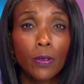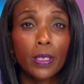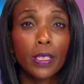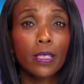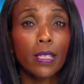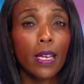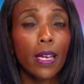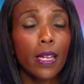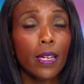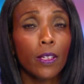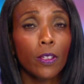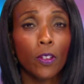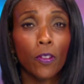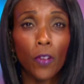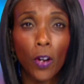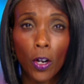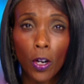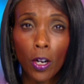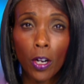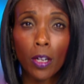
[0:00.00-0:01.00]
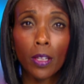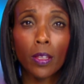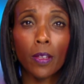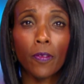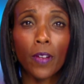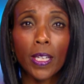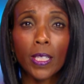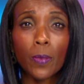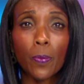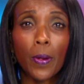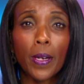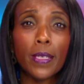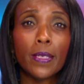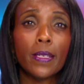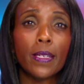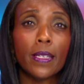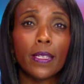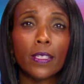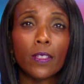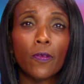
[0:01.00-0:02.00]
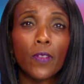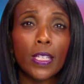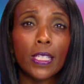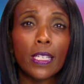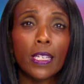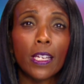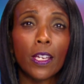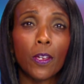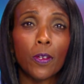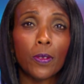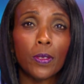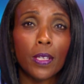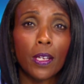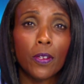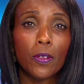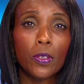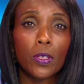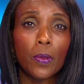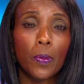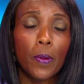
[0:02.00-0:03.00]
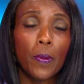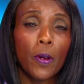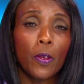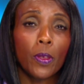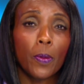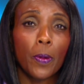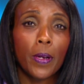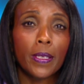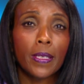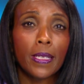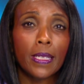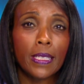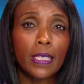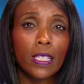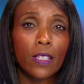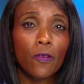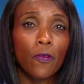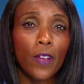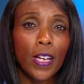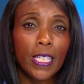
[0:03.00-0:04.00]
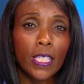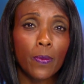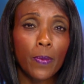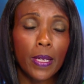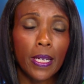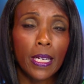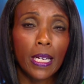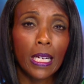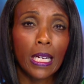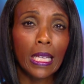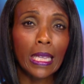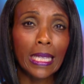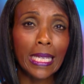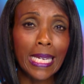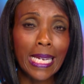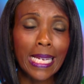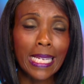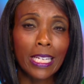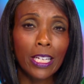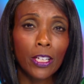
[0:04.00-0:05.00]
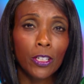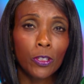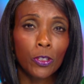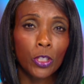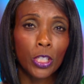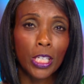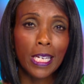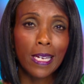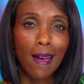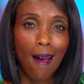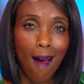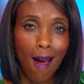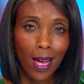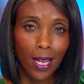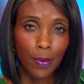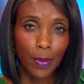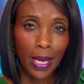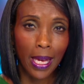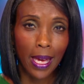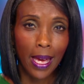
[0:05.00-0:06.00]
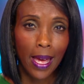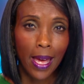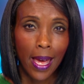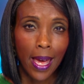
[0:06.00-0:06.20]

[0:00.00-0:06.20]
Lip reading: we said and you've heard, the Vice President is visiting QCells to promote the President's investment in a clean energy economy.